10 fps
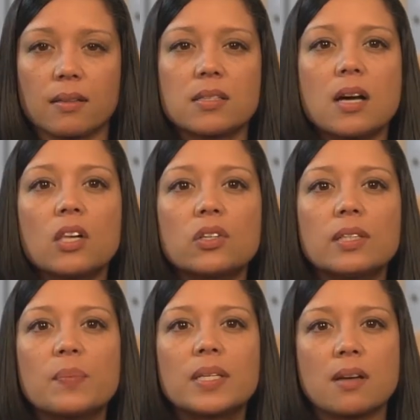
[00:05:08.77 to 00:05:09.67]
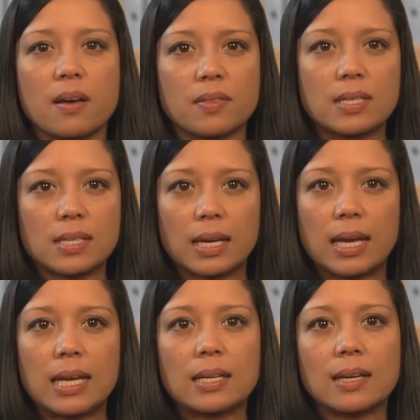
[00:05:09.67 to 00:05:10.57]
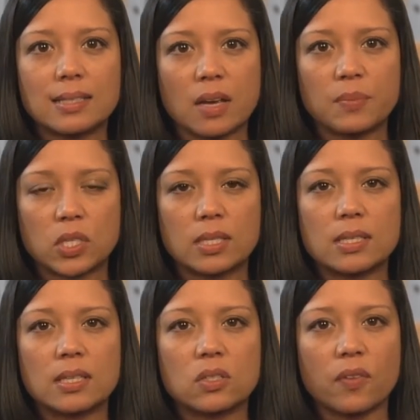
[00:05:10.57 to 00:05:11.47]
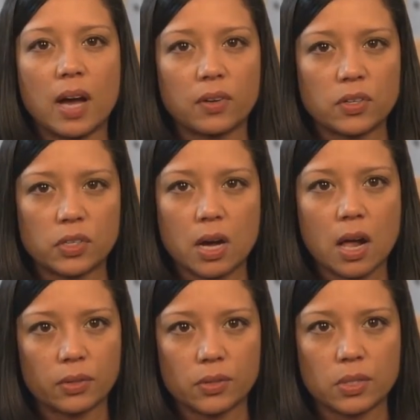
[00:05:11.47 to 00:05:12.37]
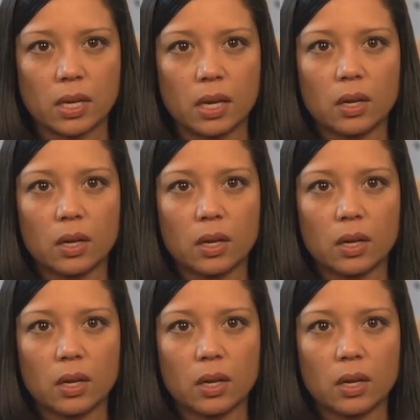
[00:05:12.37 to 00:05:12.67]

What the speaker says: the dollar limit on these Canadian exemptions is $500,